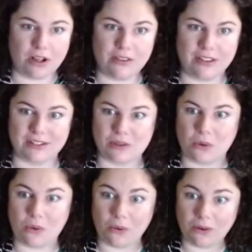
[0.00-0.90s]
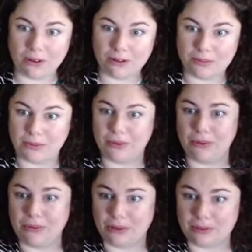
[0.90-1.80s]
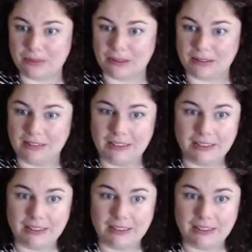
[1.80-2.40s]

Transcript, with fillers: all this horrible, horrible